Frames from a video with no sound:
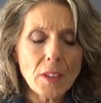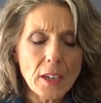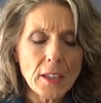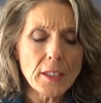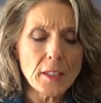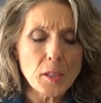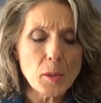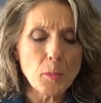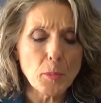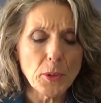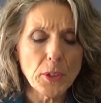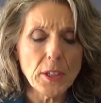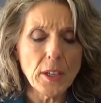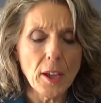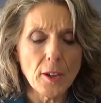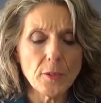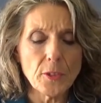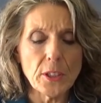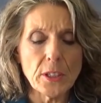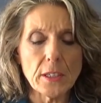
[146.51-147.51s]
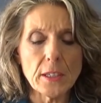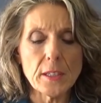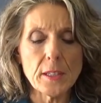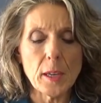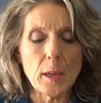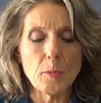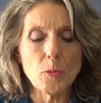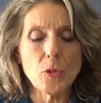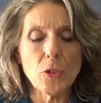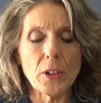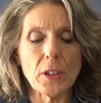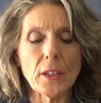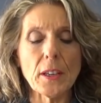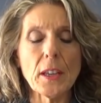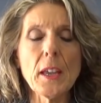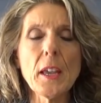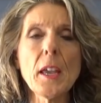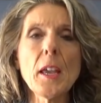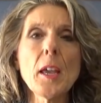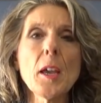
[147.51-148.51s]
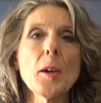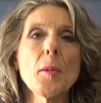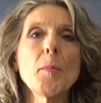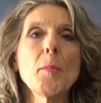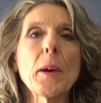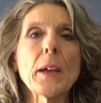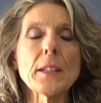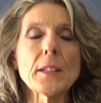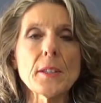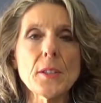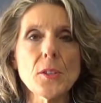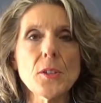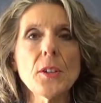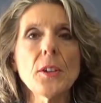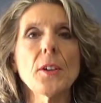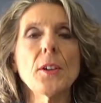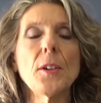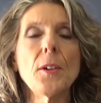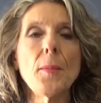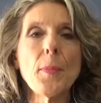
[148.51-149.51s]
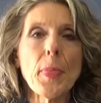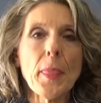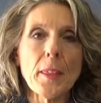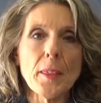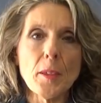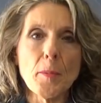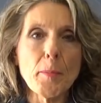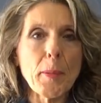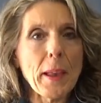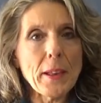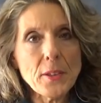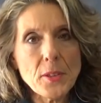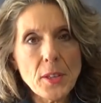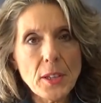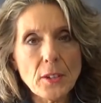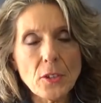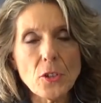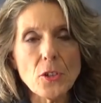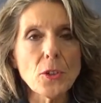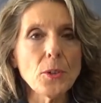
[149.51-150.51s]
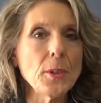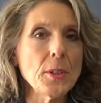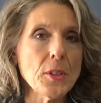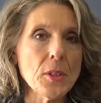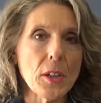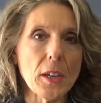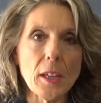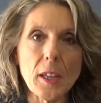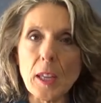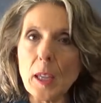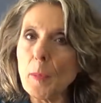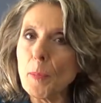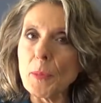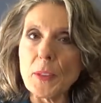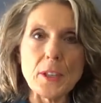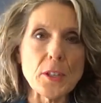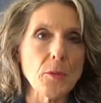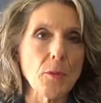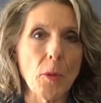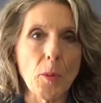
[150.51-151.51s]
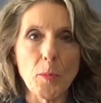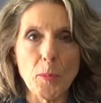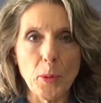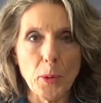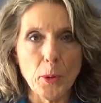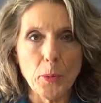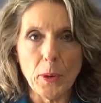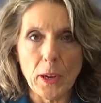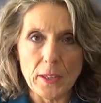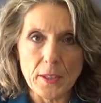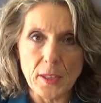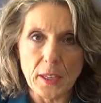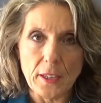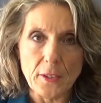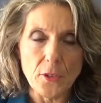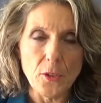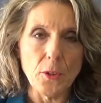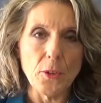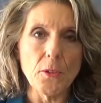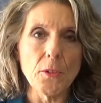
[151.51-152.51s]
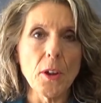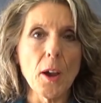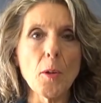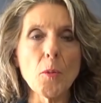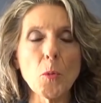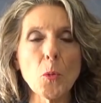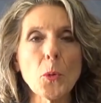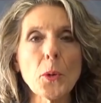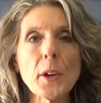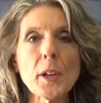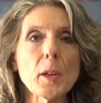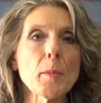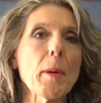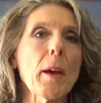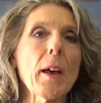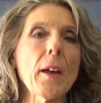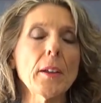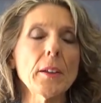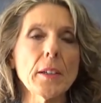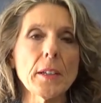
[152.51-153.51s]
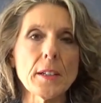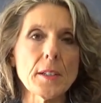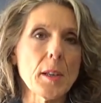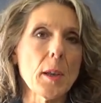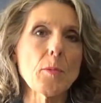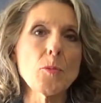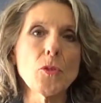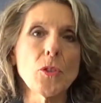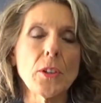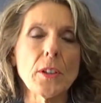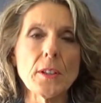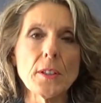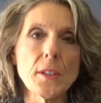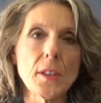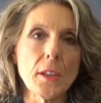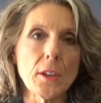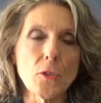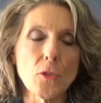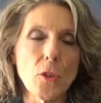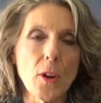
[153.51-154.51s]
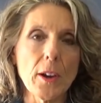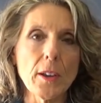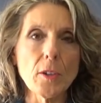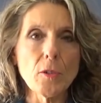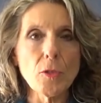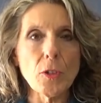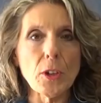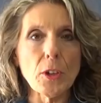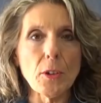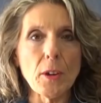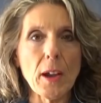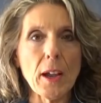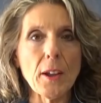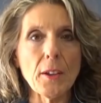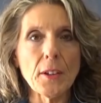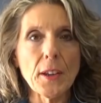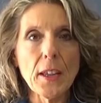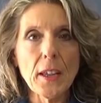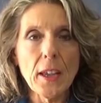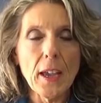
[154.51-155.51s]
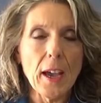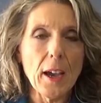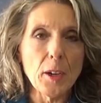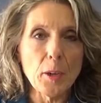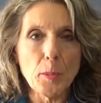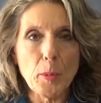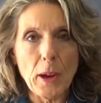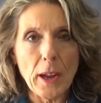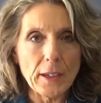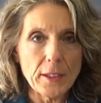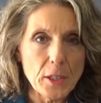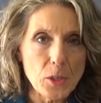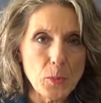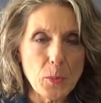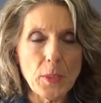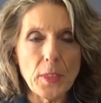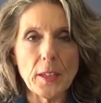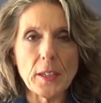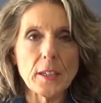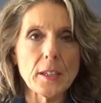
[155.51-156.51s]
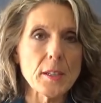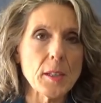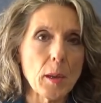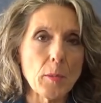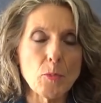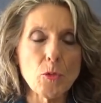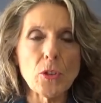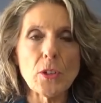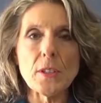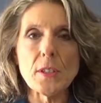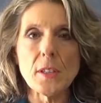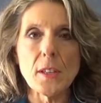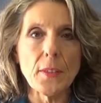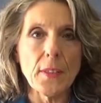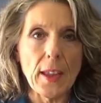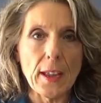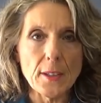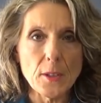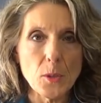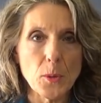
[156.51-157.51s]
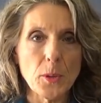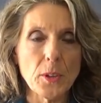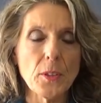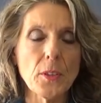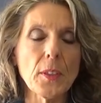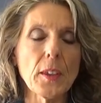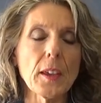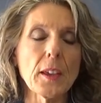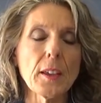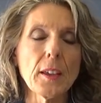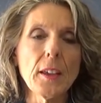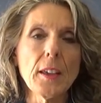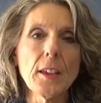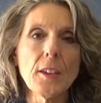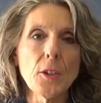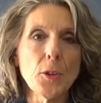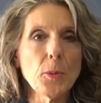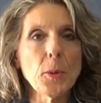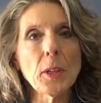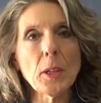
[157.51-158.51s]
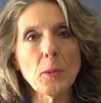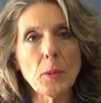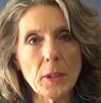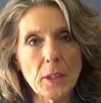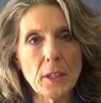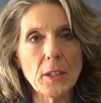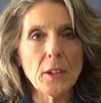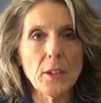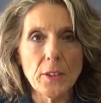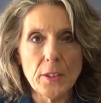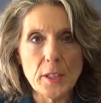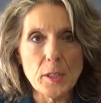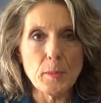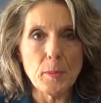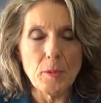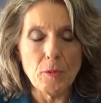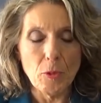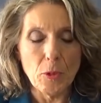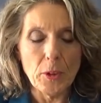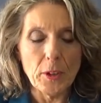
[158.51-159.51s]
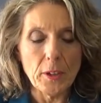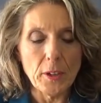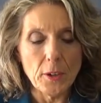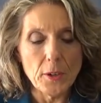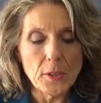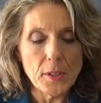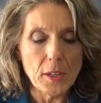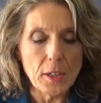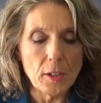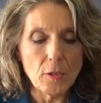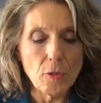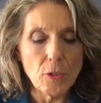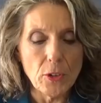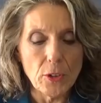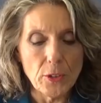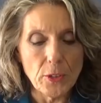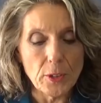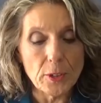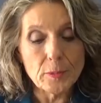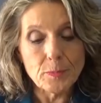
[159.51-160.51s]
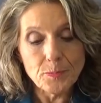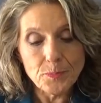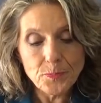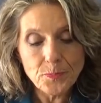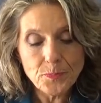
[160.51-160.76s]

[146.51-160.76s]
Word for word: and it's a pretty hefty exemption. But still, the best thing to do is to keep this from progressing so you're not worried about exemptions and trying to figure out how to practice within exemptions and that sort of thing. You really want to kill this before it goes any further.